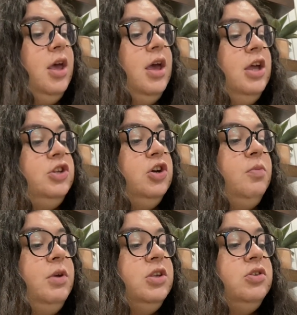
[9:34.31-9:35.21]
It took
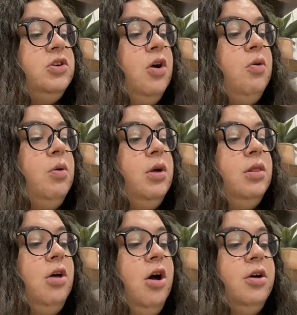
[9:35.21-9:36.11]
me so
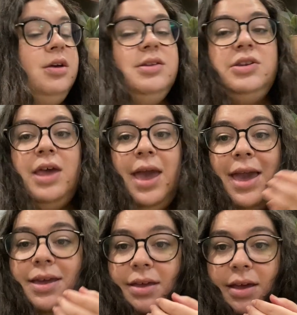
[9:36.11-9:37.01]
long to
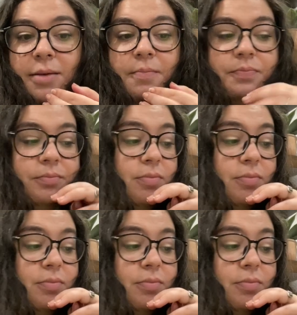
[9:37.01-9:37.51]
hate him.